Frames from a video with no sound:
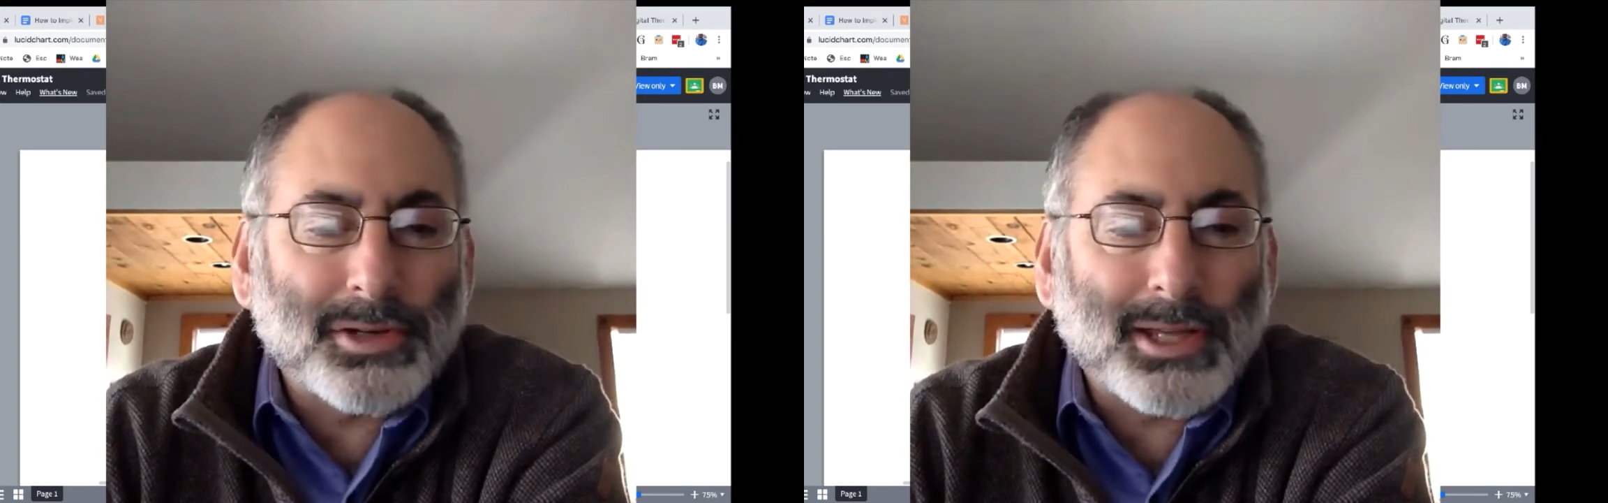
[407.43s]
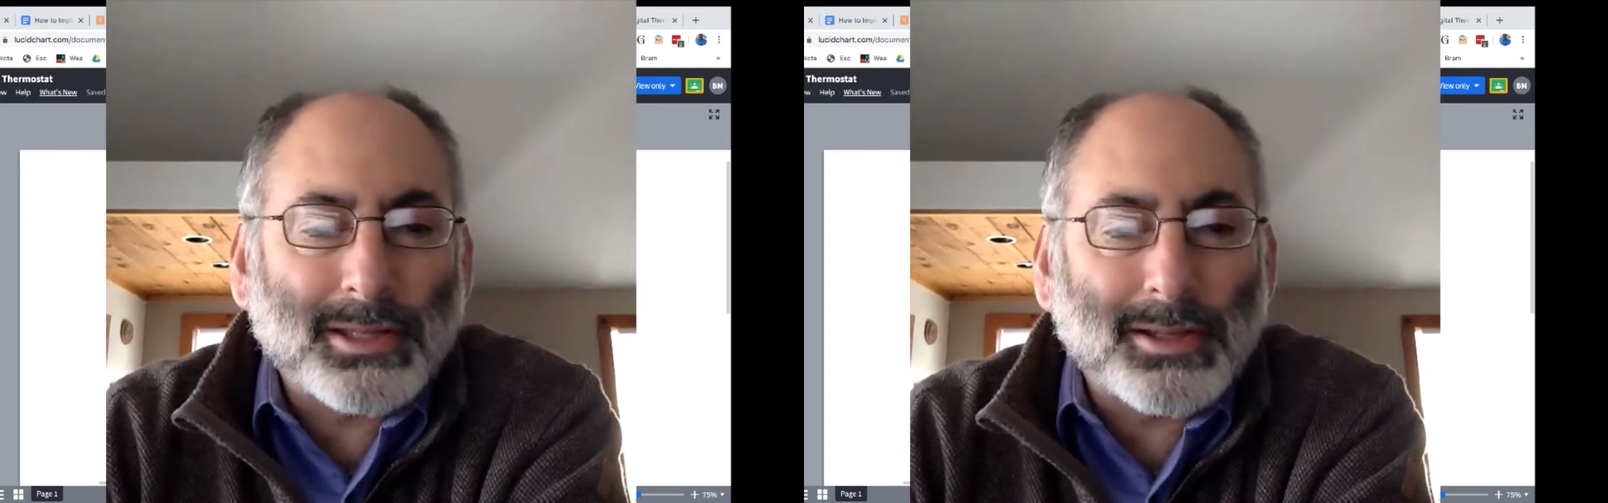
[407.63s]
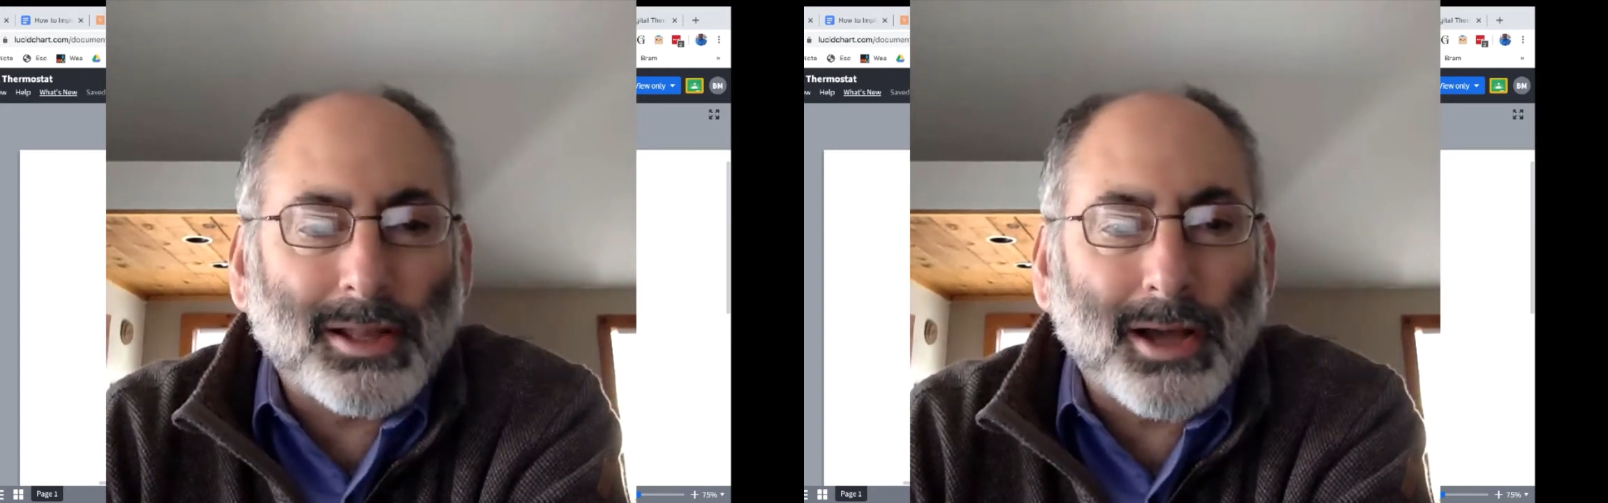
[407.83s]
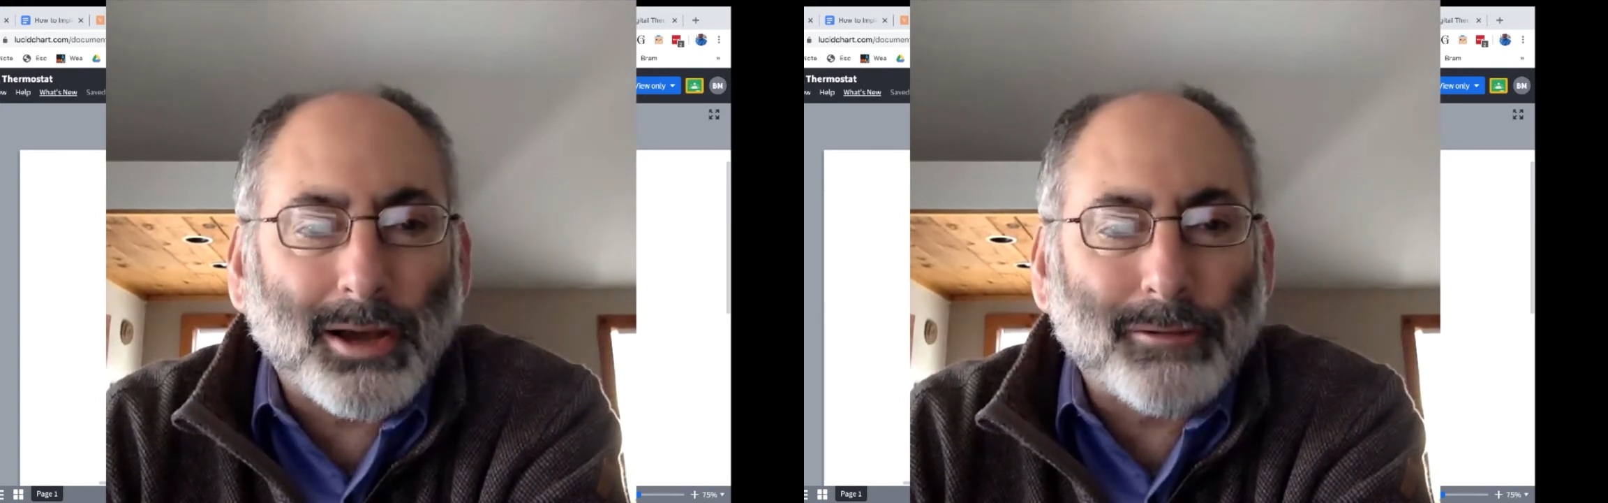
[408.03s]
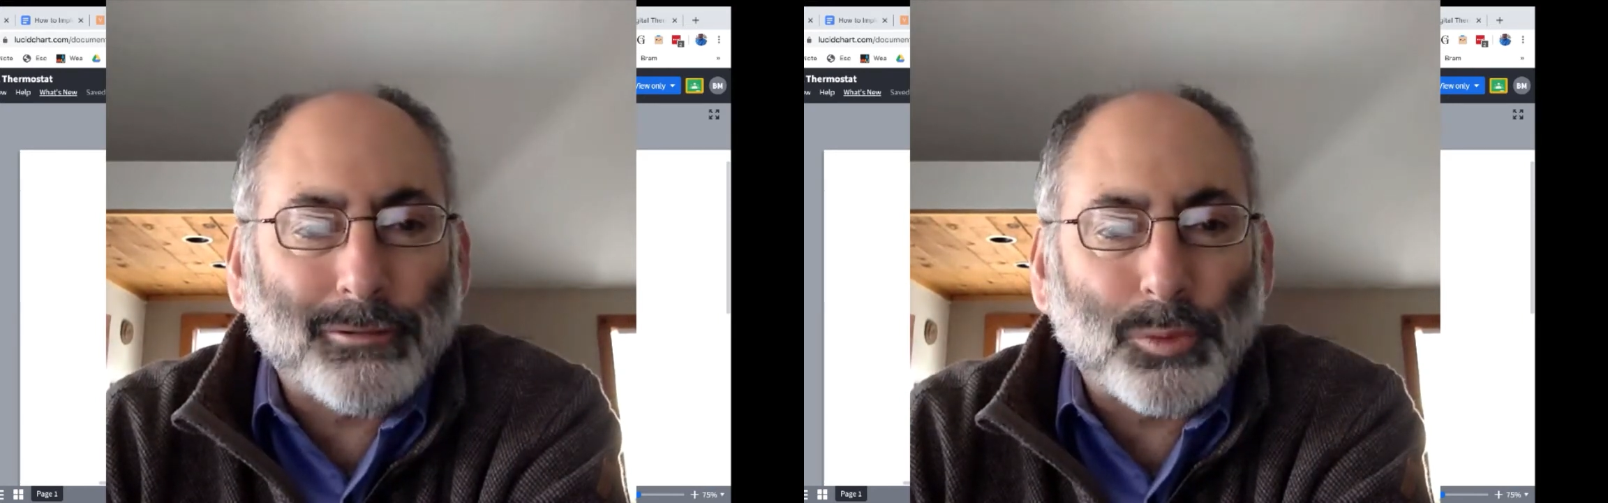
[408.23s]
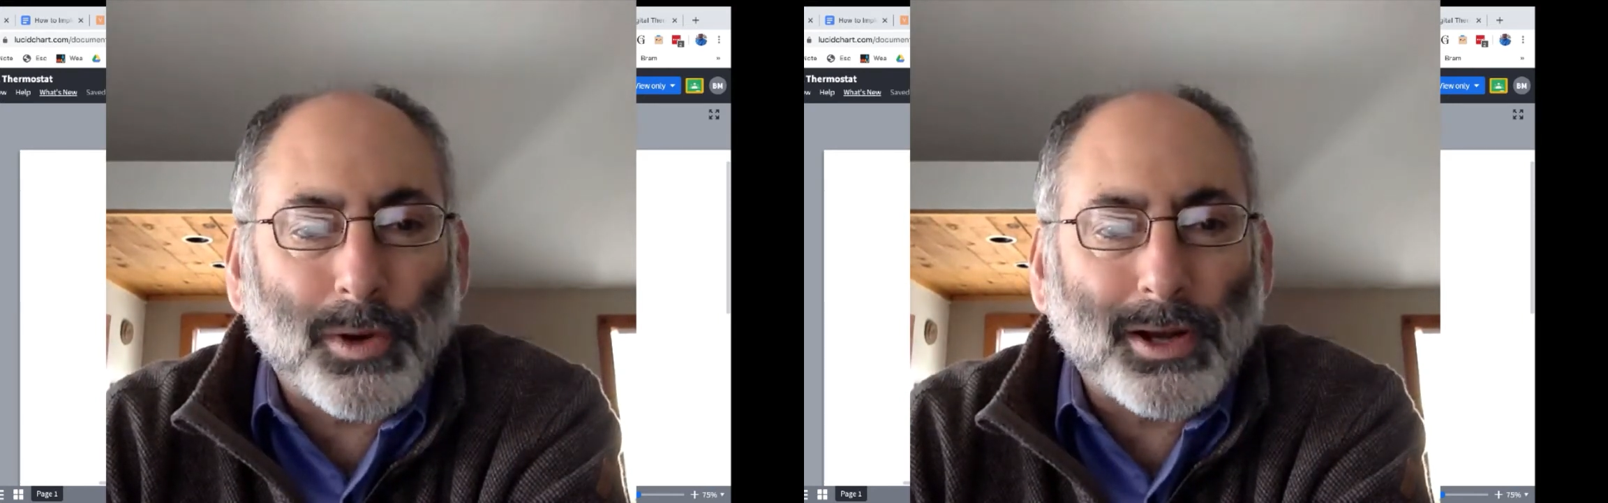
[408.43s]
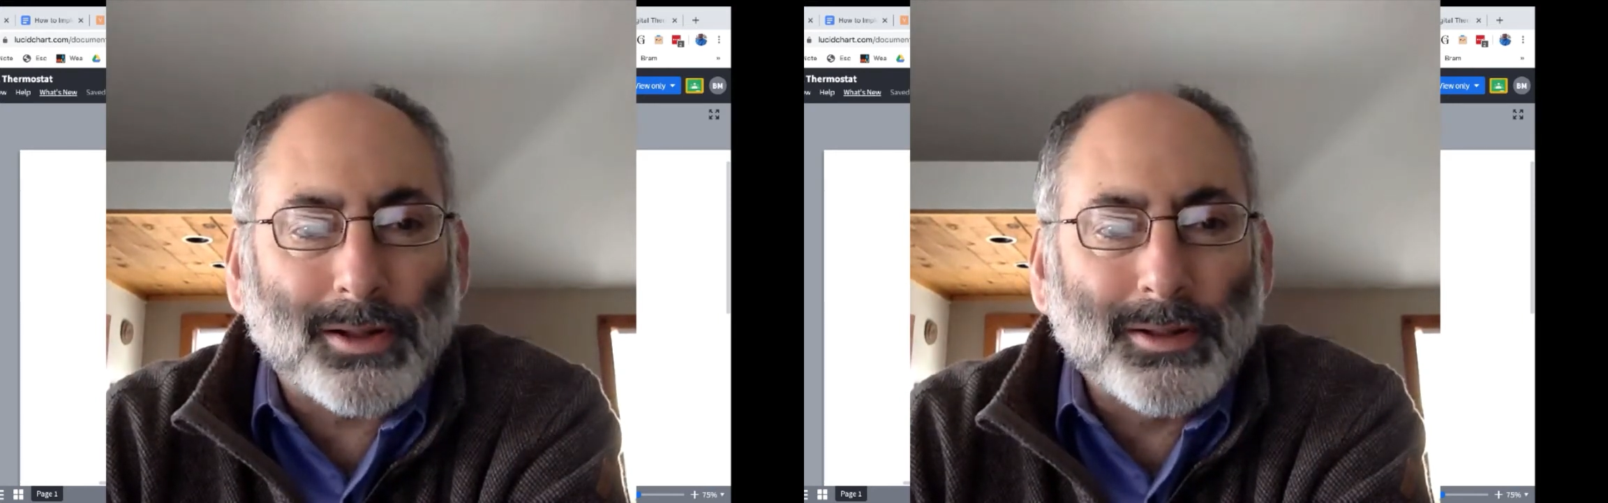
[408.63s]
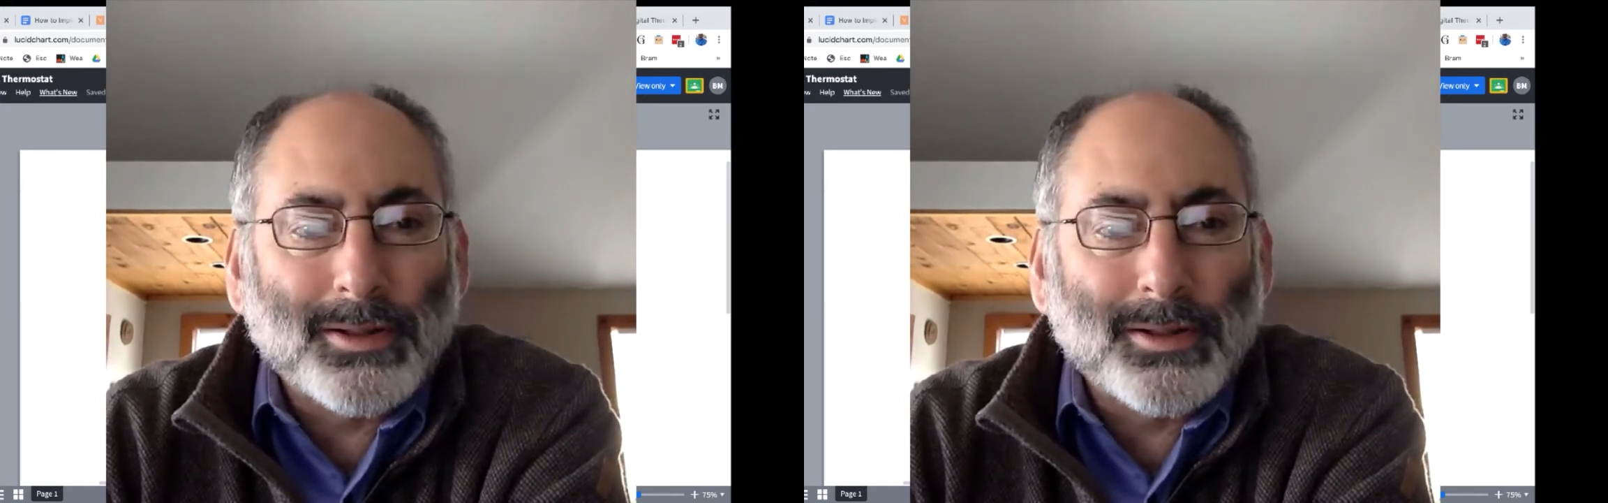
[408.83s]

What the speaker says: get a little hotter for a while.